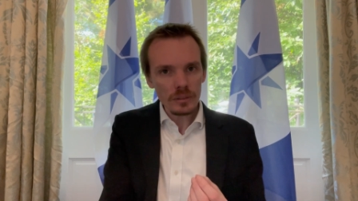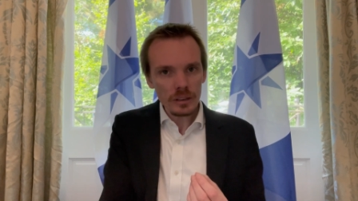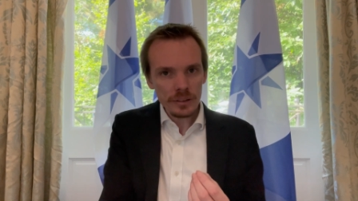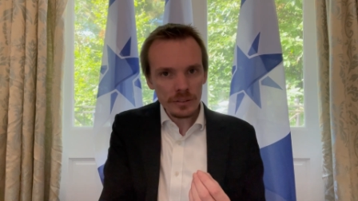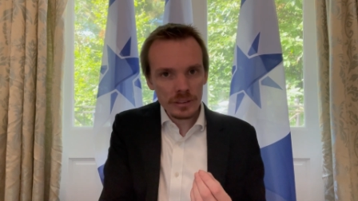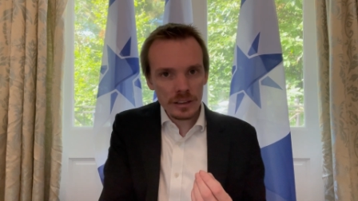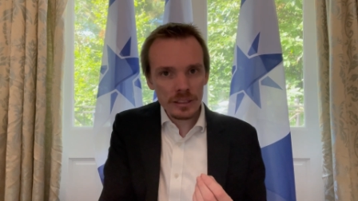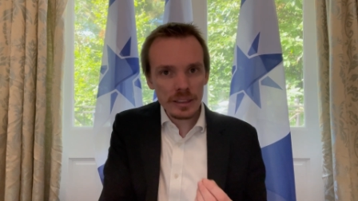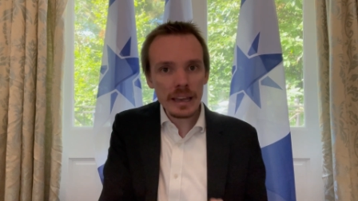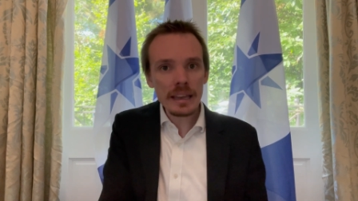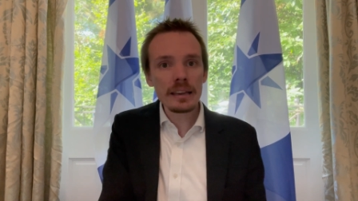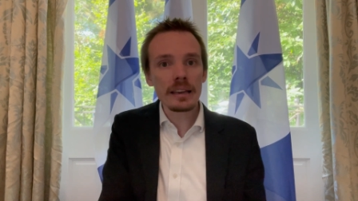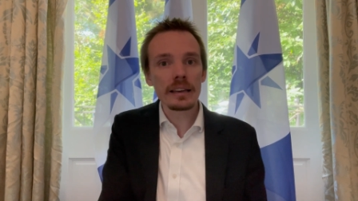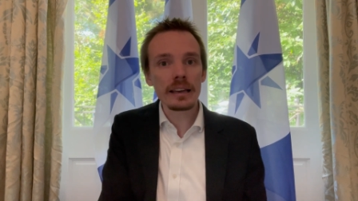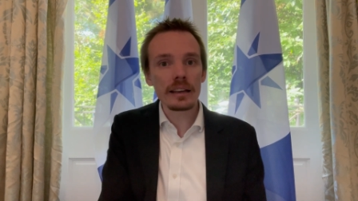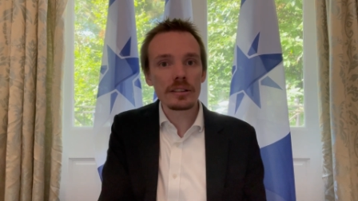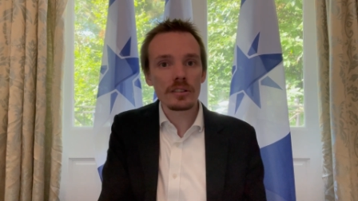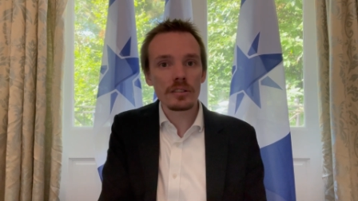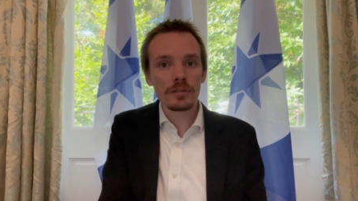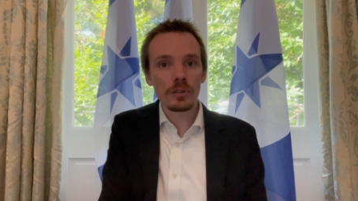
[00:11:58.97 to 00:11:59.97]
then they can
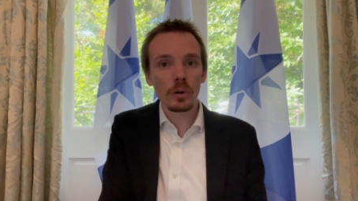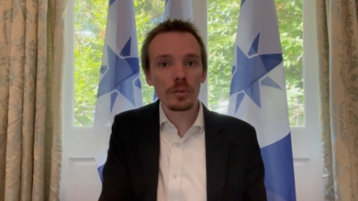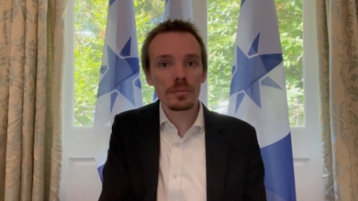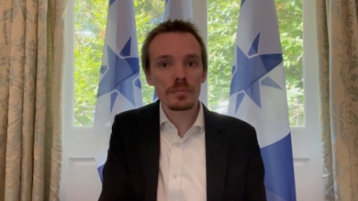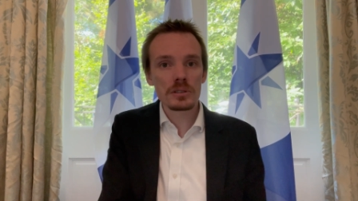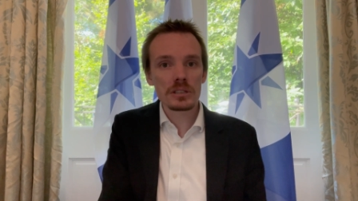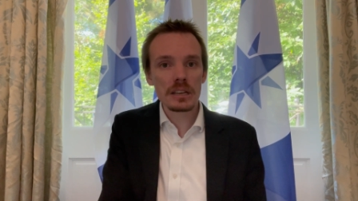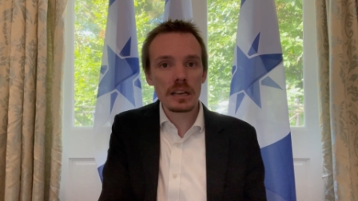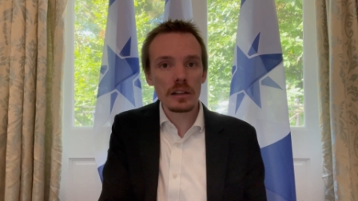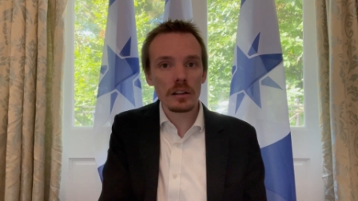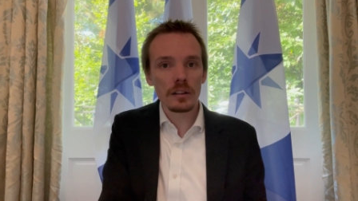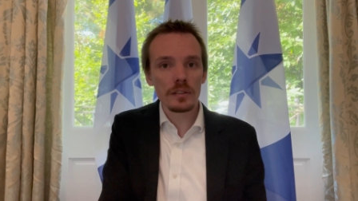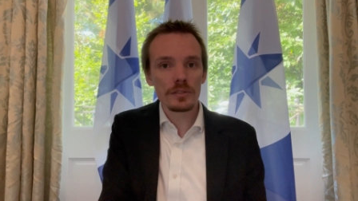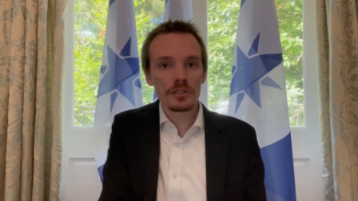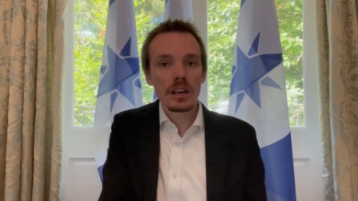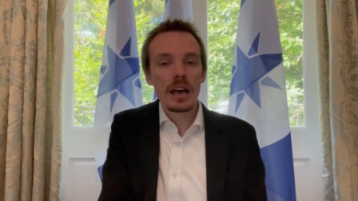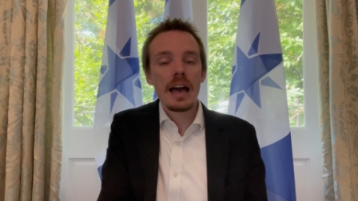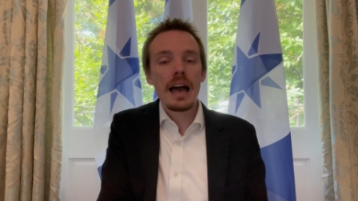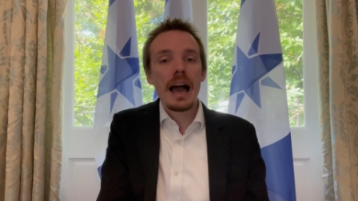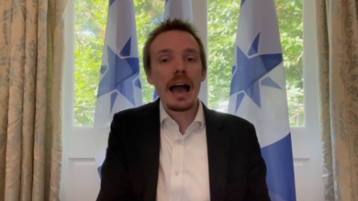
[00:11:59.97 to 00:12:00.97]
get involved themselves
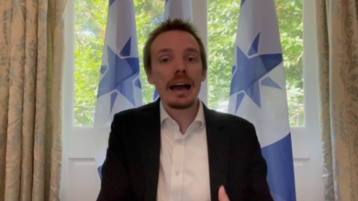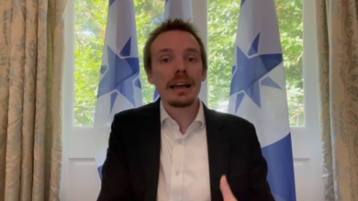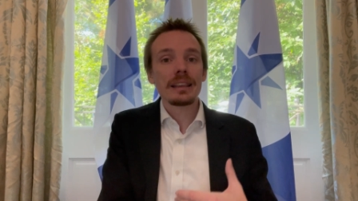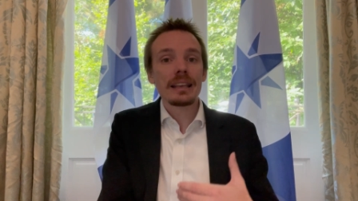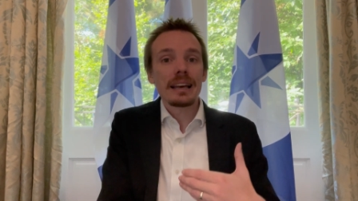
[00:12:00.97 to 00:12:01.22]
and